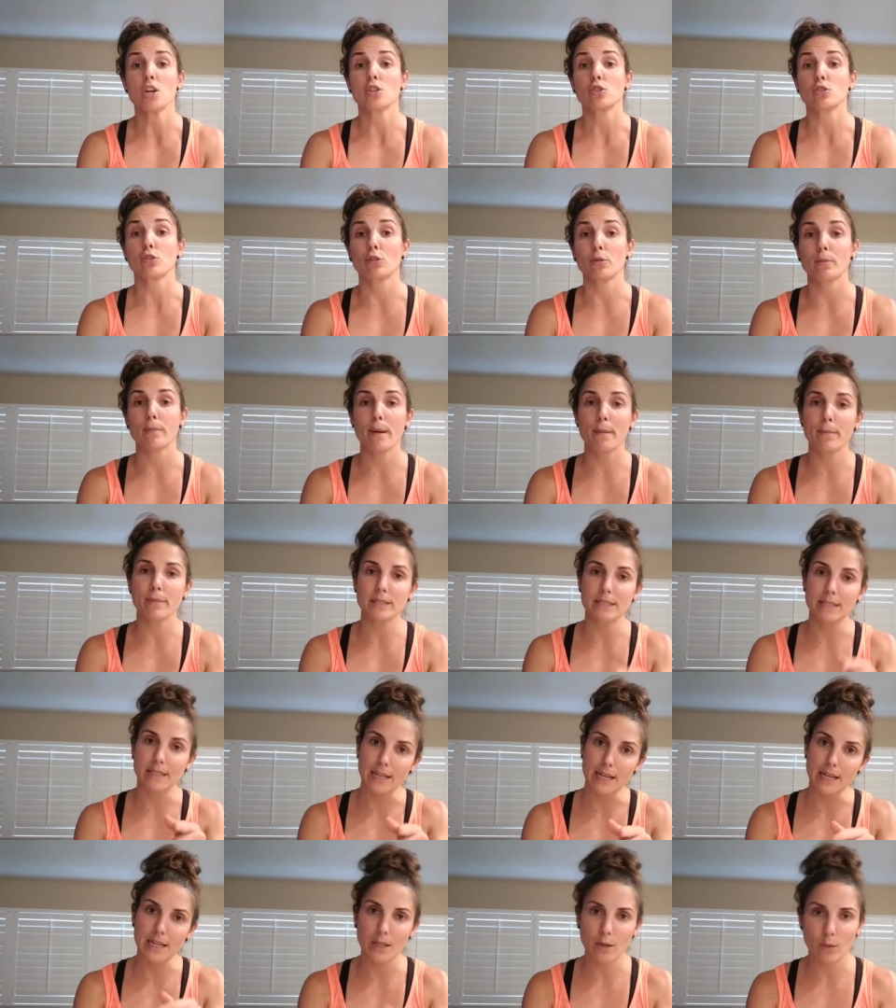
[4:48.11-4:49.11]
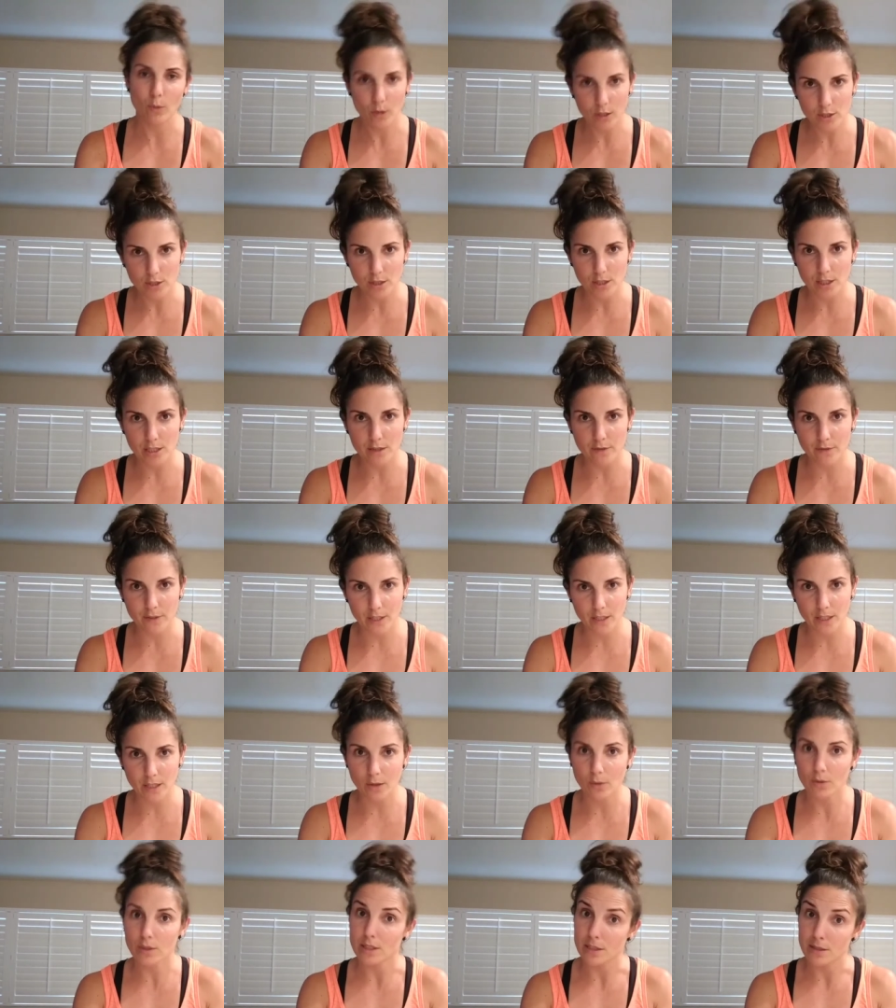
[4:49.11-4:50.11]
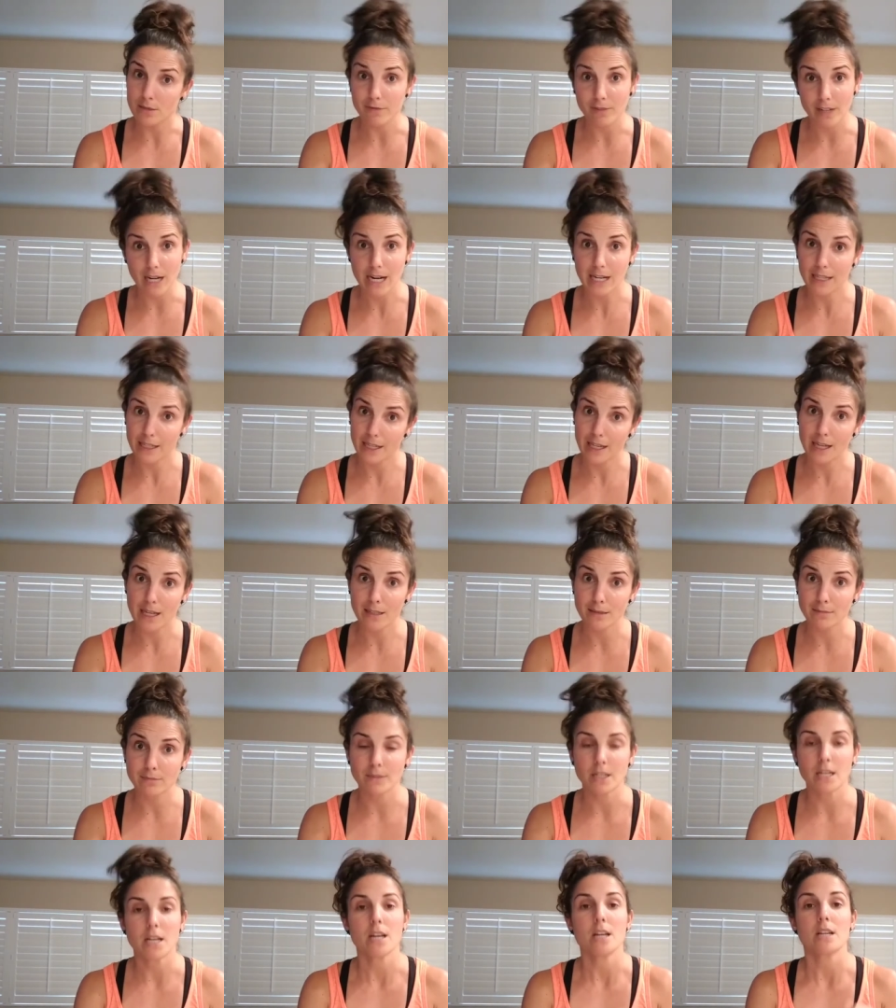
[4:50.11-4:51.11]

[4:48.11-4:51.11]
So remember, today you're watching this video is Friday.